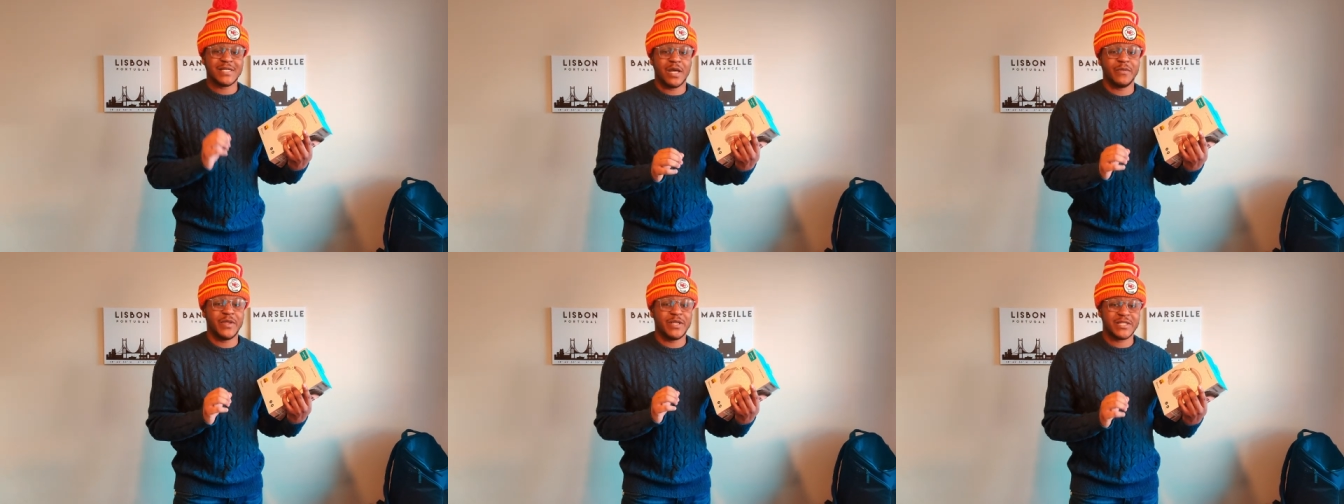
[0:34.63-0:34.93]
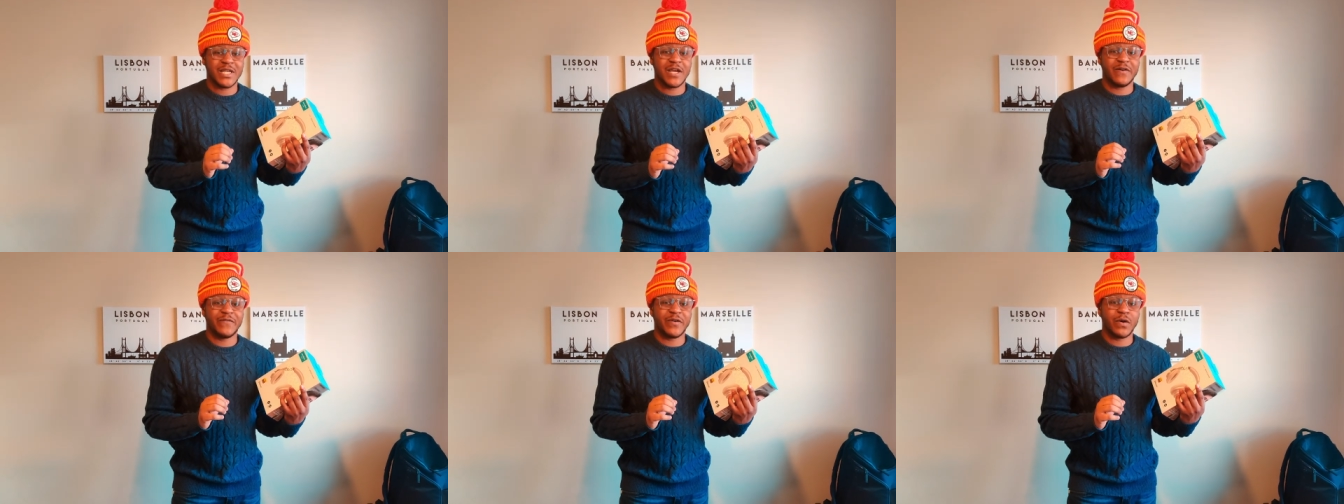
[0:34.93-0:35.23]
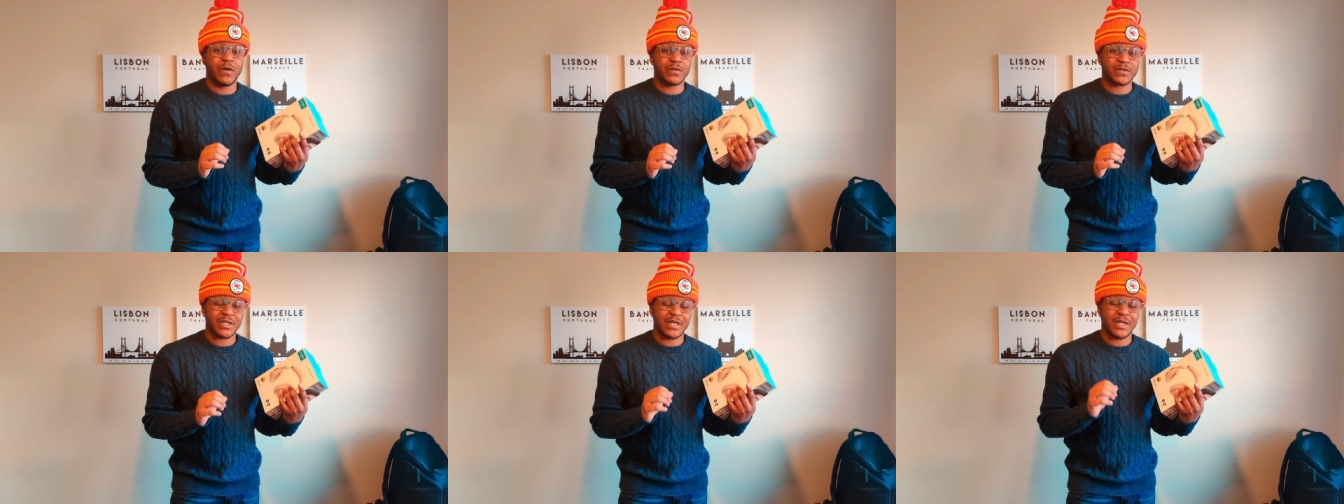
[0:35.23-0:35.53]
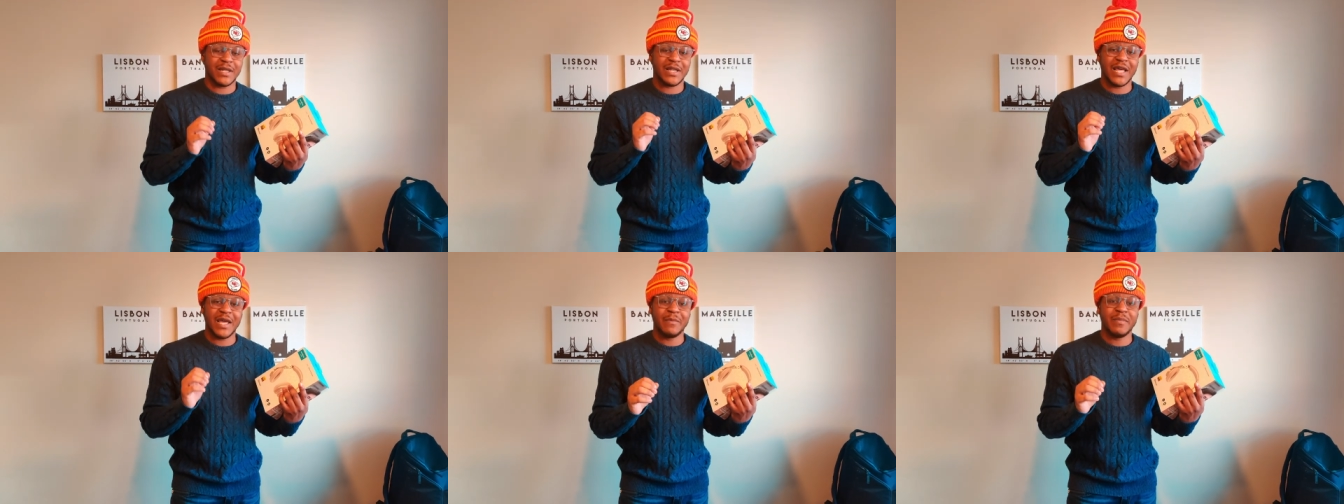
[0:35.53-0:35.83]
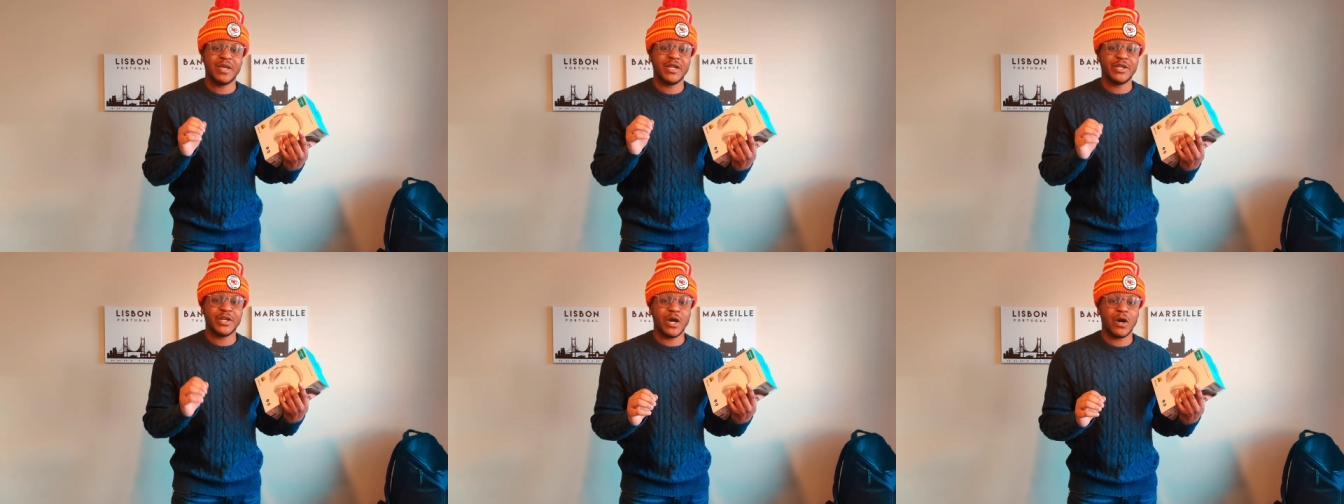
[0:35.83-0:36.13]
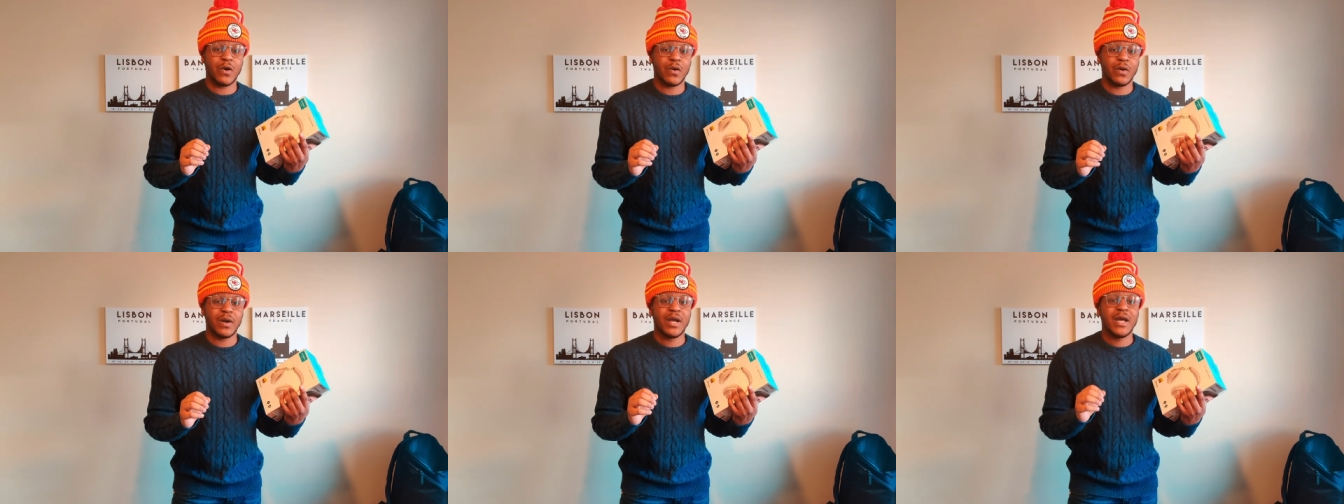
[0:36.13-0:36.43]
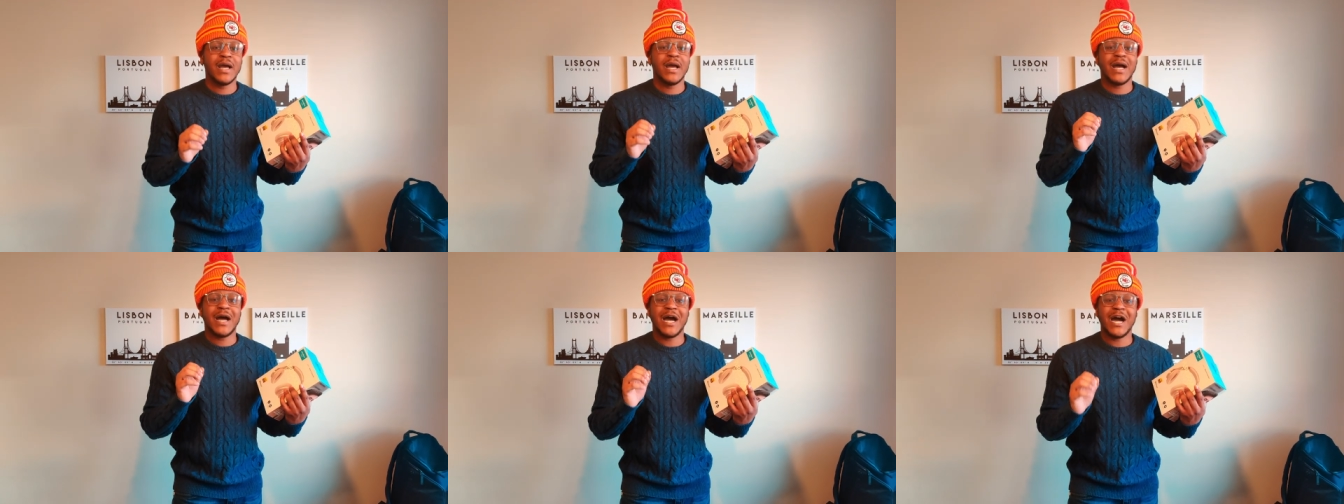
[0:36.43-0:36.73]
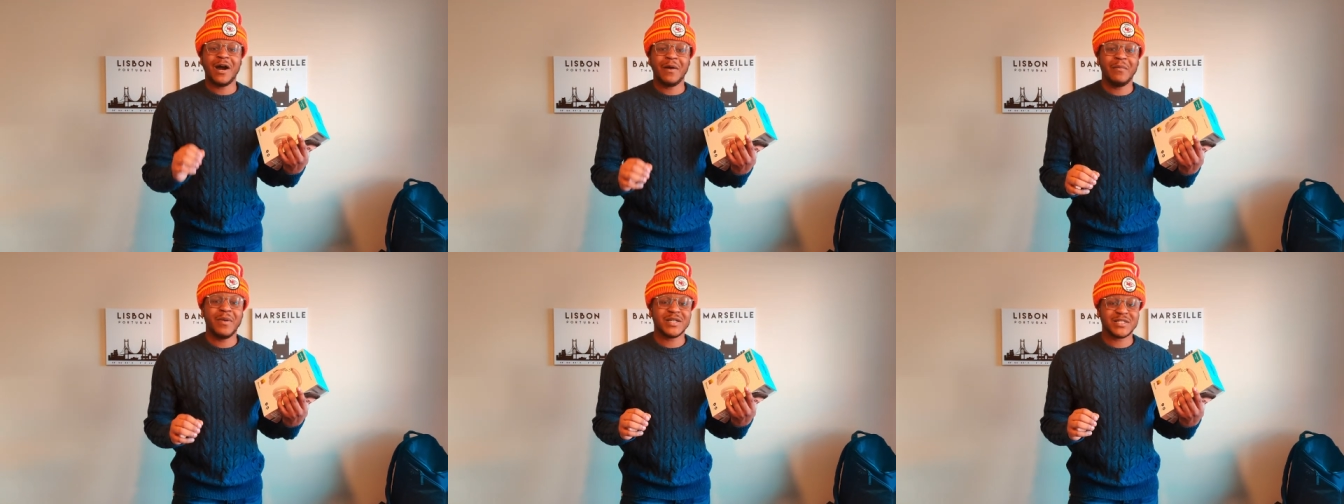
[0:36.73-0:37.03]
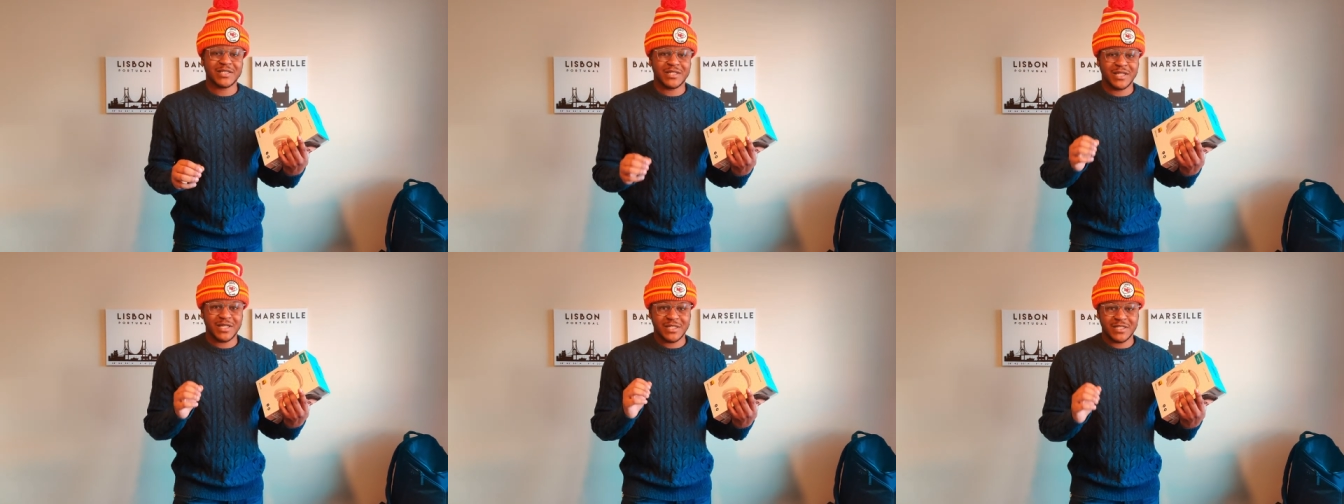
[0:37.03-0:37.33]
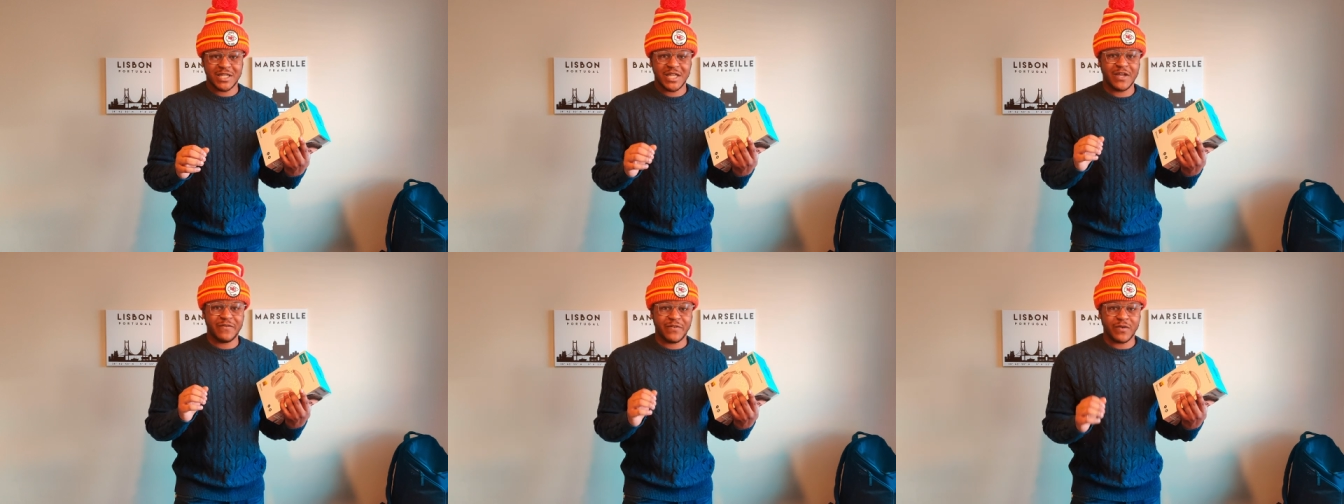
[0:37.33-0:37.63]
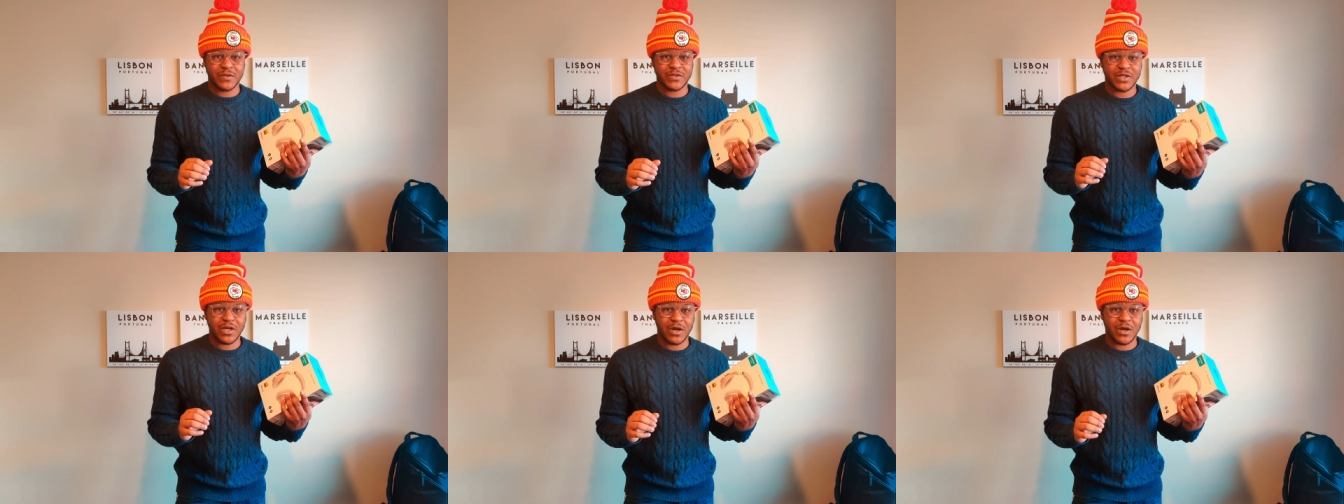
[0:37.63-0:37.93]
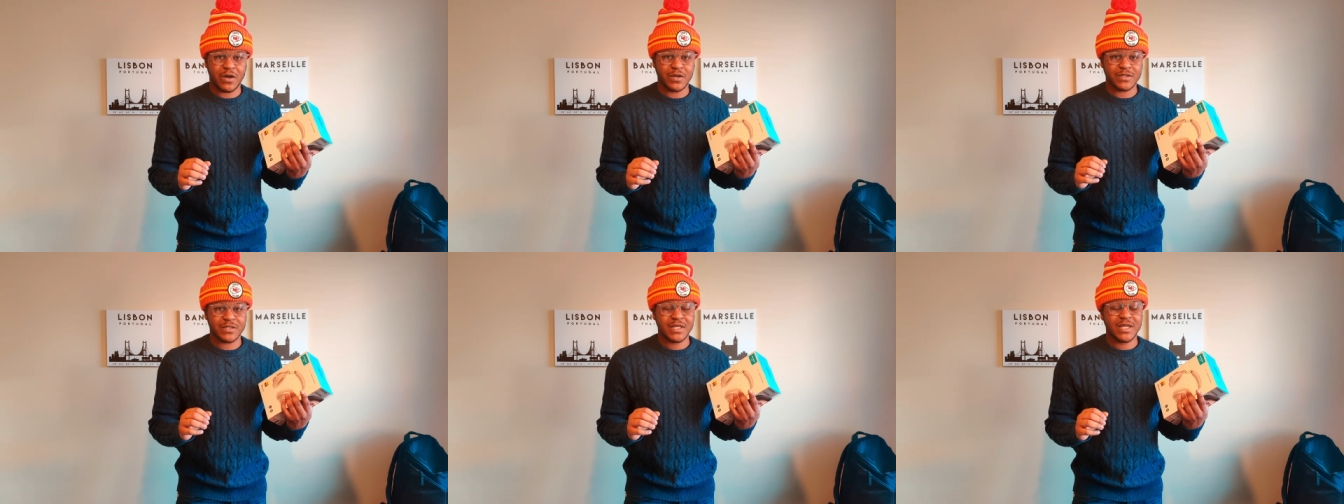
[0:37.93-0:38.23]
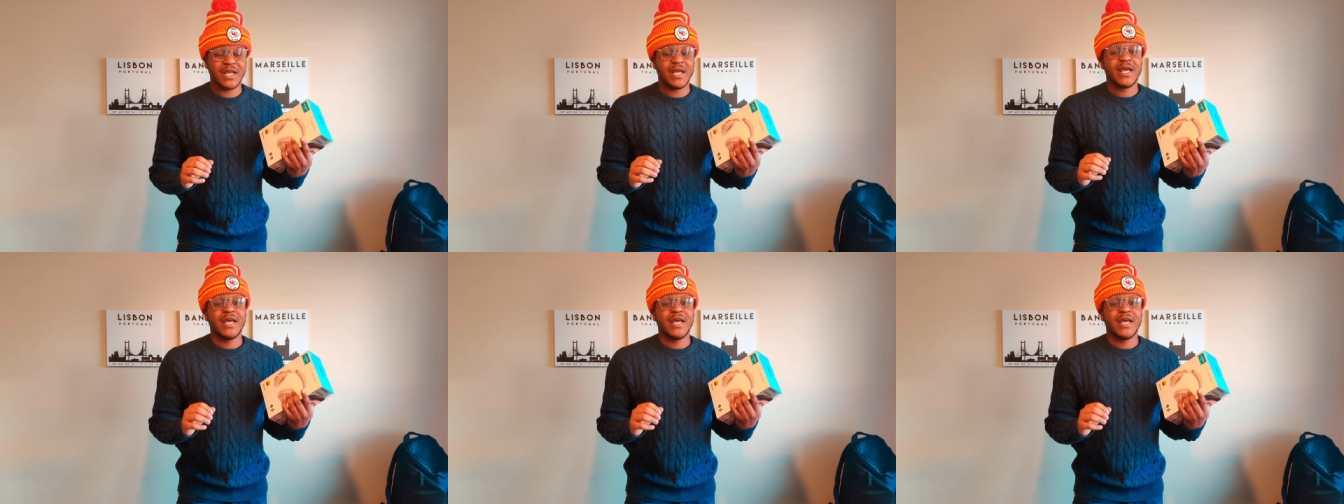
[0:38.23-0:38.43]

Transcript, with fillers: out these headphones and let me know how much you think these headphones cost.